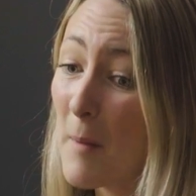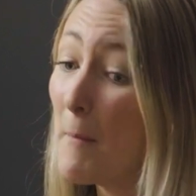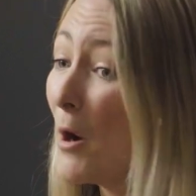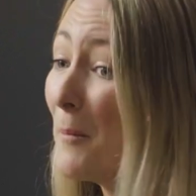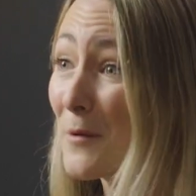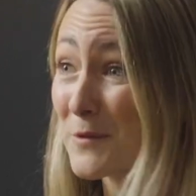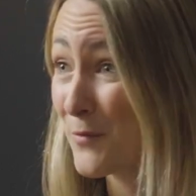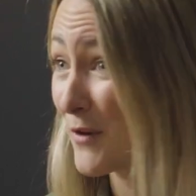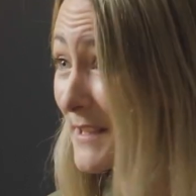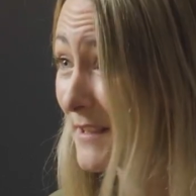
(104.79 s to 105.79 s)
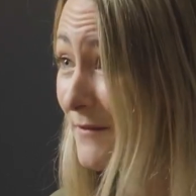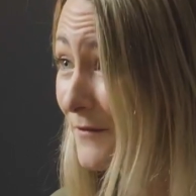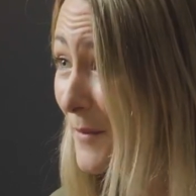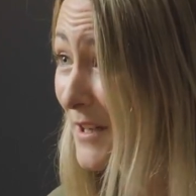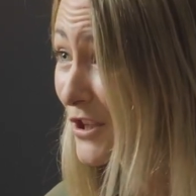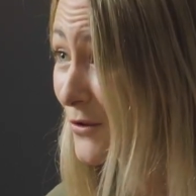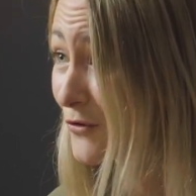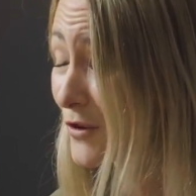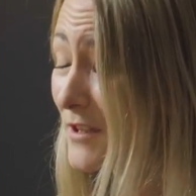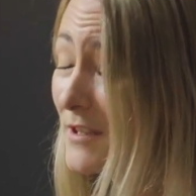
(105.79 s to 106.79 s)
mum that was present for my
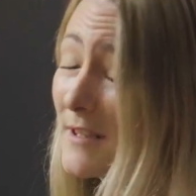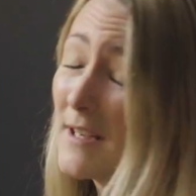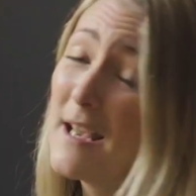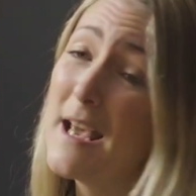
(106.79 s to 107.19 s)
children. Mm.